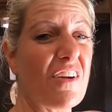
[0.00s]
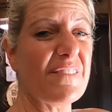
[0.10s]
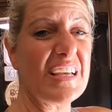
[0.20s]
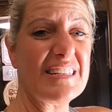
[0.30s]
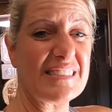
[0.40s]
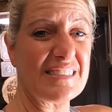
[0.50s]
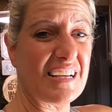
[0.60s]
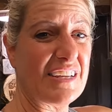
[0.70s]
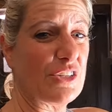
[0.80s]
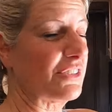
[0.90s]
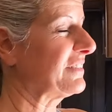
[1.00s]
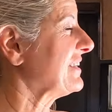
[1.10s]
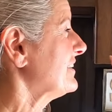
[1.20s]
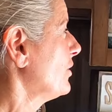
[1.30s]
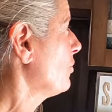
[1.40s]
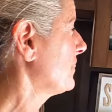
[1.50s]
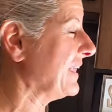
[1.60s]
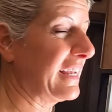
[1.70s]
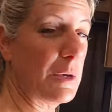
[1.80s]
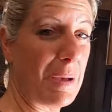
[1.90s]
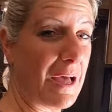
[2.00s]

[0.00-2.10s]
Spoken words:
RV designers, they don't think